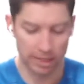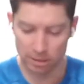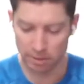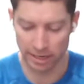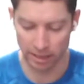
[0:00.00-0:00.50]

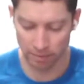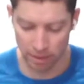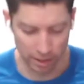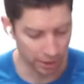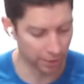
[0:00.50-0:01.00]
sized banana,
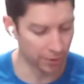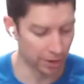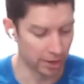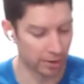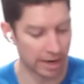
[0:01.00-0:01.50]

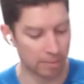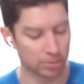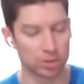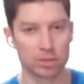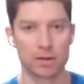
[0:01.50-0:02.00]
130
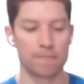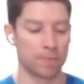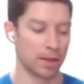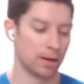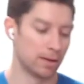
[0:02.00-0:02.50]
grams.
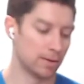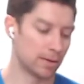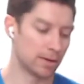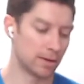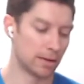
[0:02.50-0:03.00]

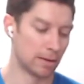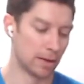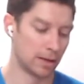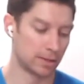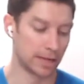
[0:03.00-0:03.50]

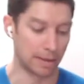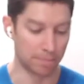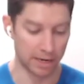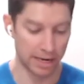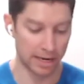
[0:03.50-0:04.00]

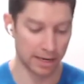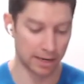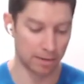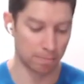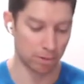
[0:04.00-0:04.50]
Type banana
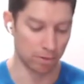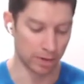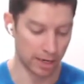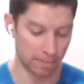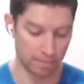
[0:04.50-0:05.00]
in,
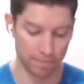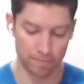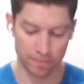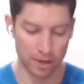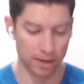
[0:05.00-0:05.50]
pull it up.
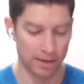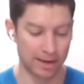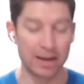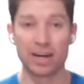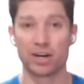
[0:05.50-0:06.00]

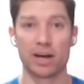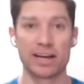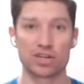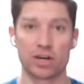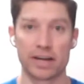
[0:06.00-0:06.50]
Now I
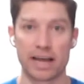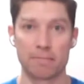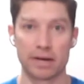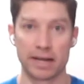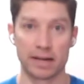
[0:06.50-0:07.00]
actually already
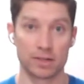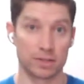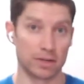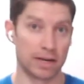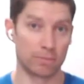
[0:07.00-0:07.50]
have banana in,
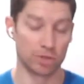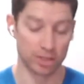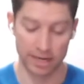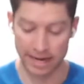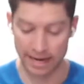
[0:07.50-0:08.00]
so now I'm
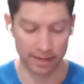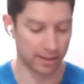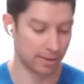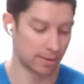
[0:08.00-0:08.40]
just going to edit